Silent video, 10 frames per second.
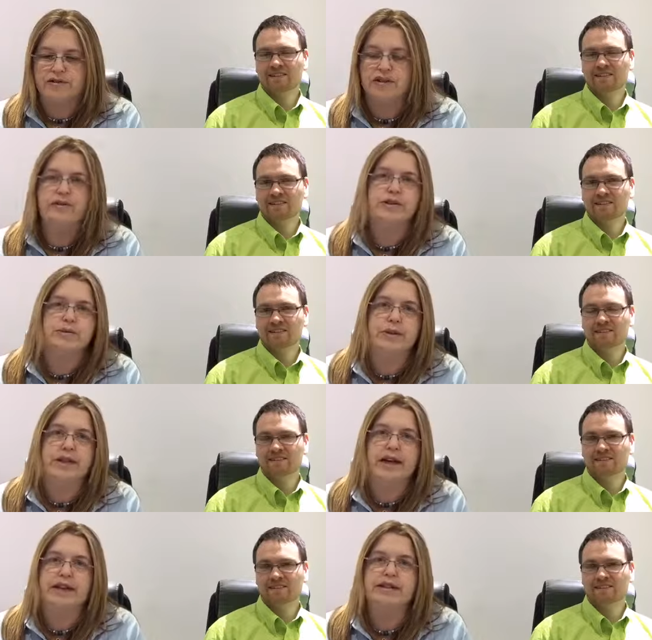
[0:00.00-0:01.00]
Speaker 1: if it's a
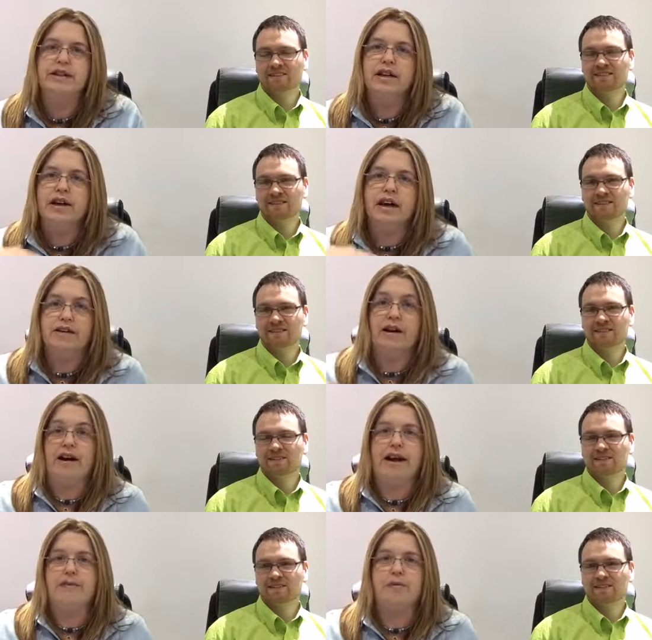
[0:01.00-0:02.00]
weekend, and I
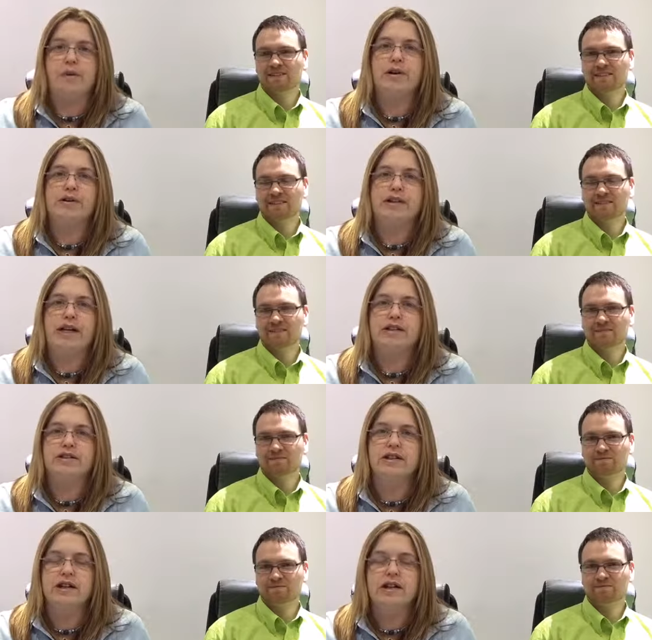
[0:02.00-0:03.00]
have a
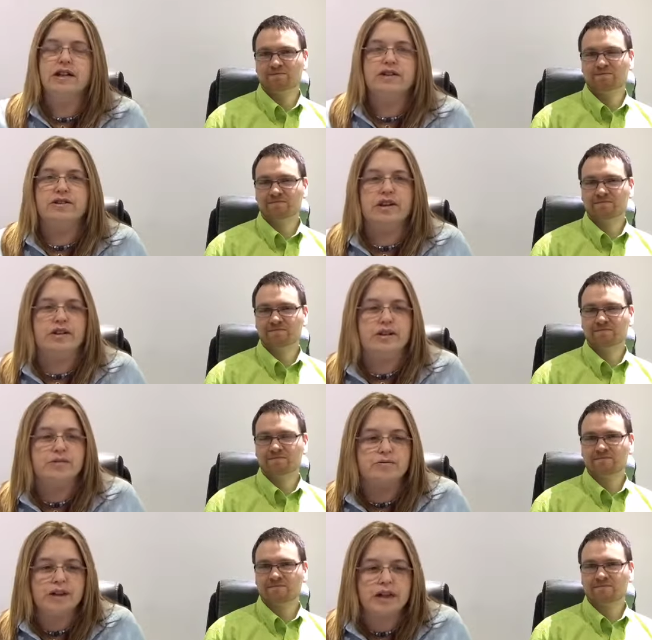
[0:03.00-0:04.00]
process. So it's
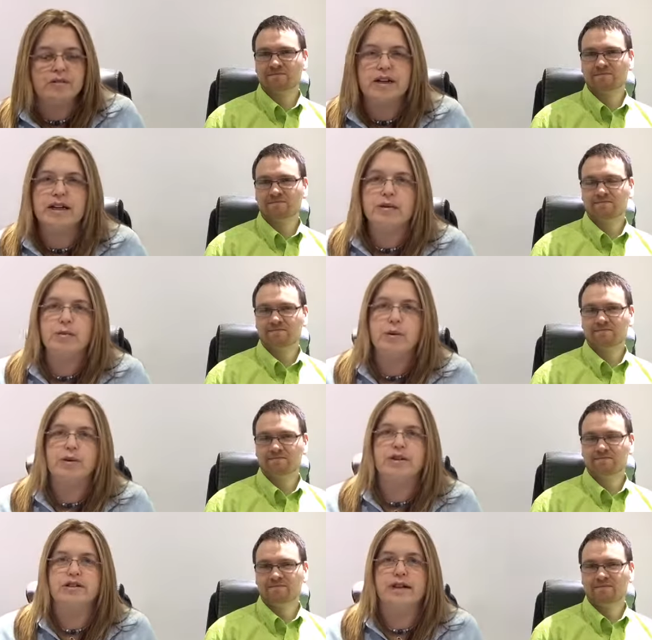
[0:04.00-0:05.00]
really, really
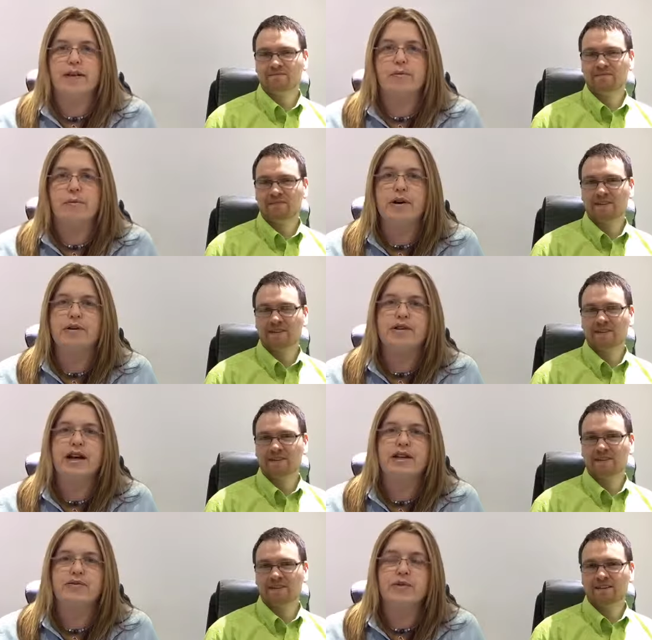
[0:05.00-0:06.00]
important to have a
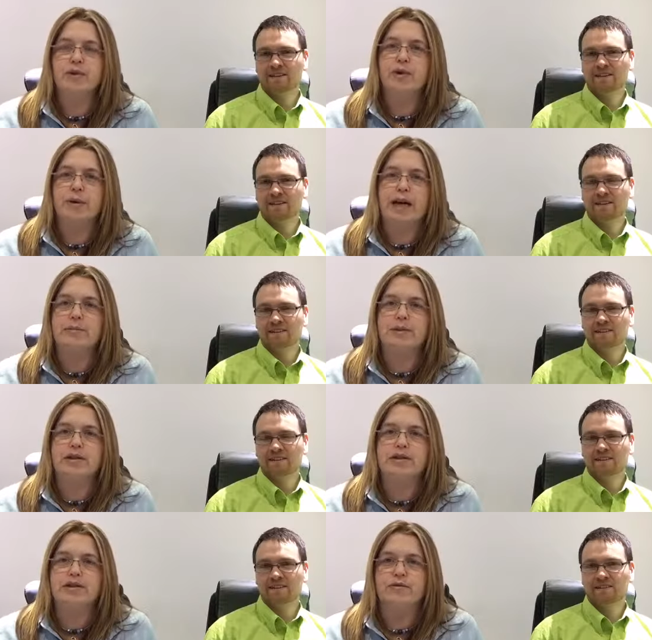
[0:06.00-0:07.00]
process for your
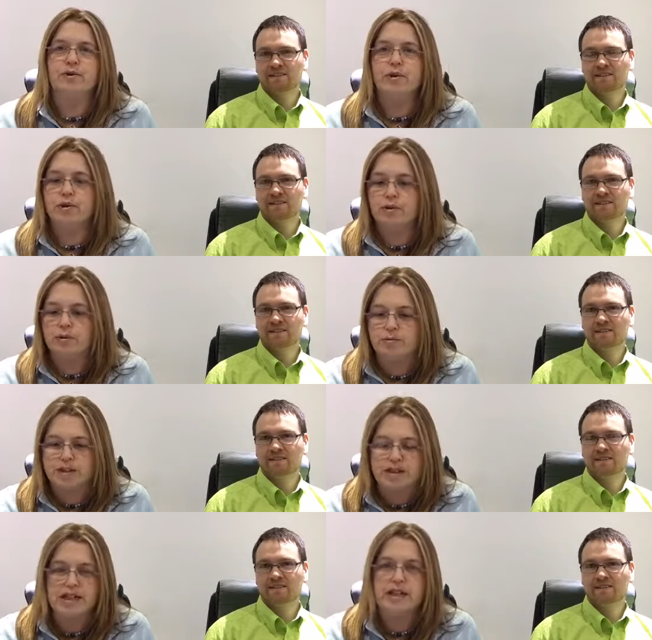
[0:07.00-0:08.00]
papers, for your
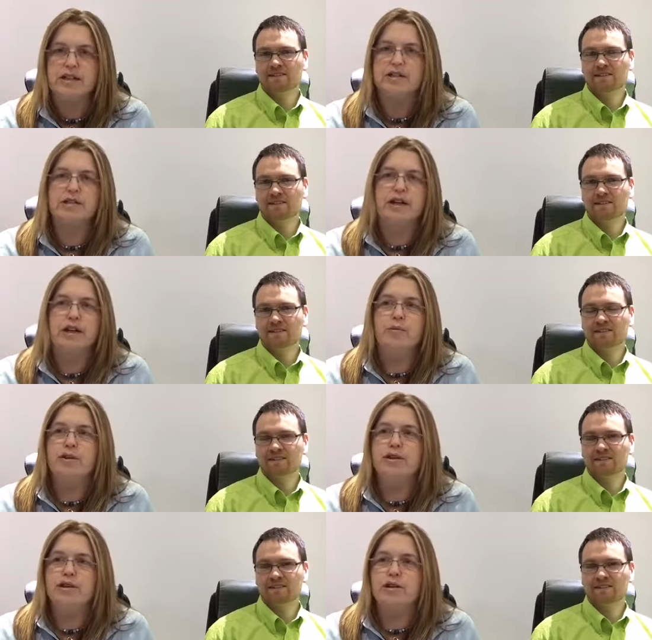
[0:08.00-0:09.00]
receipts,
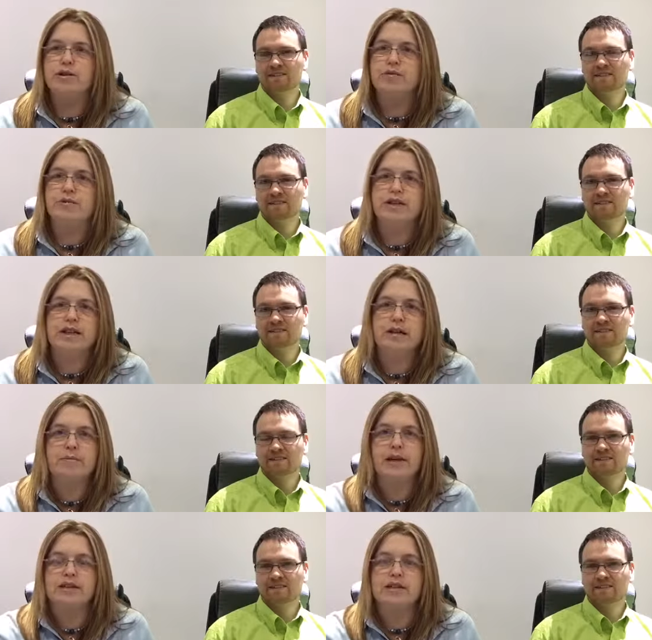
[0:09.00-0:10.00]
whether you use a receipt
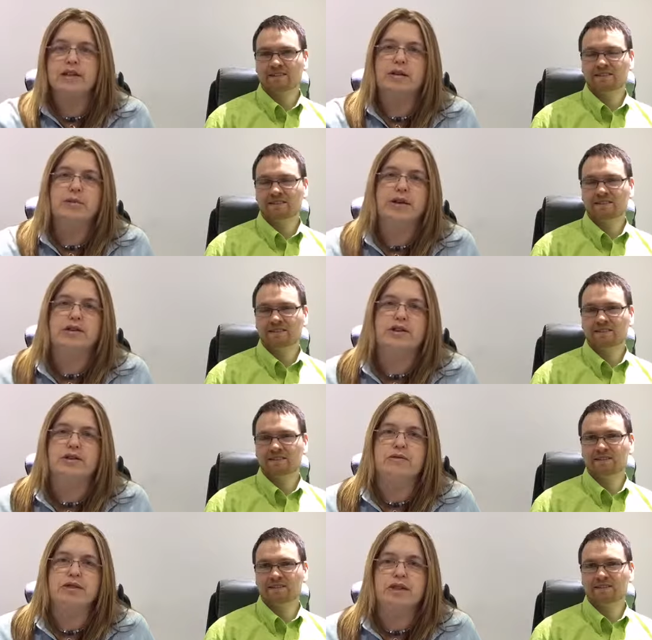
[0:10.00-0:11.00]
bank to take pictures of
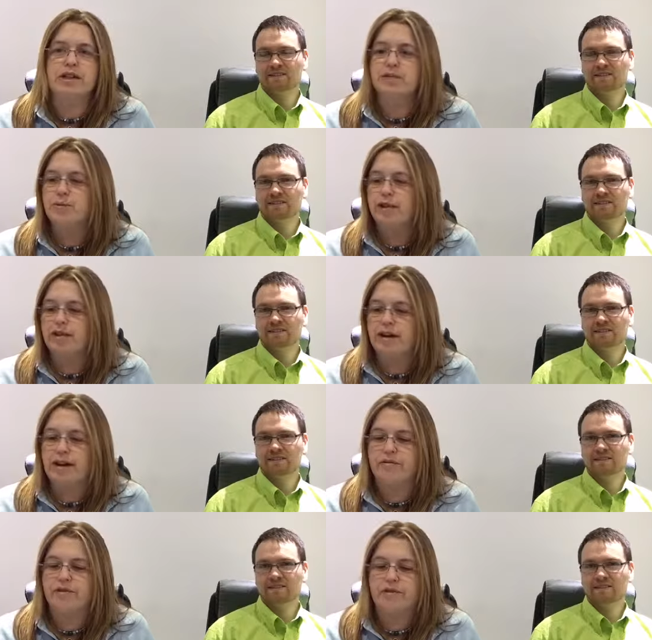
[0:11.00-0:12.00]
the receipts, whether you
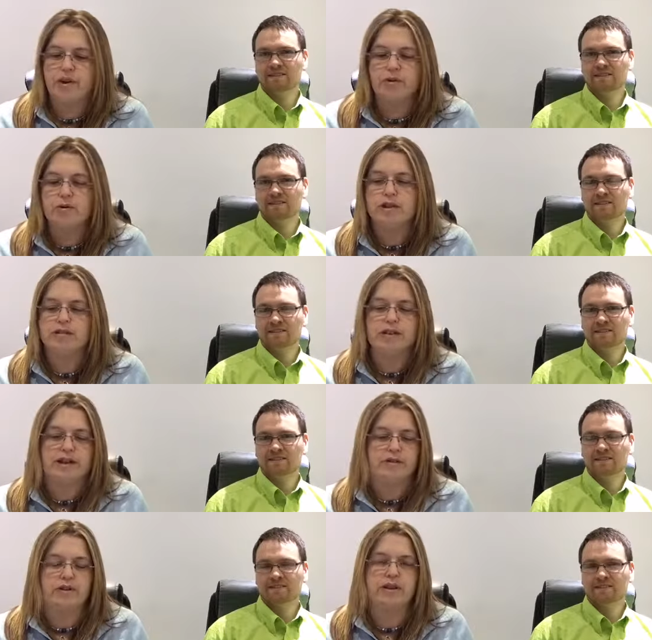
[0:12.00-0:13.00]
have a folder and
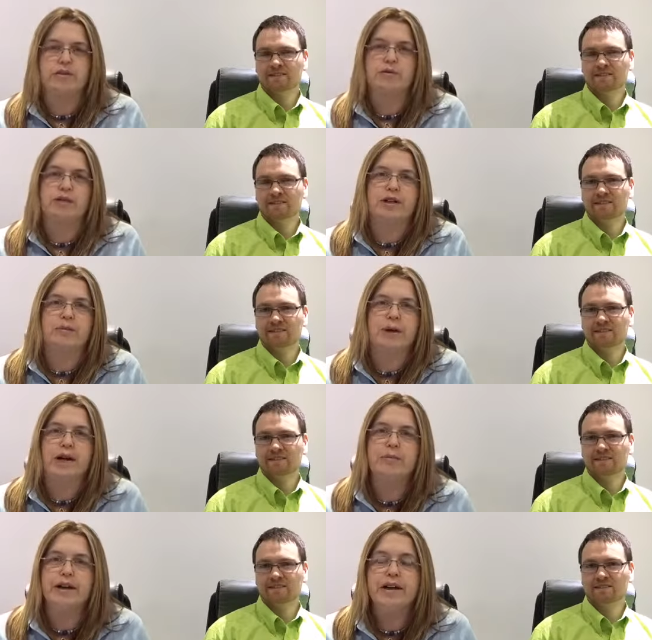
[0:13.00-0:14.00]
everything's all done on paper,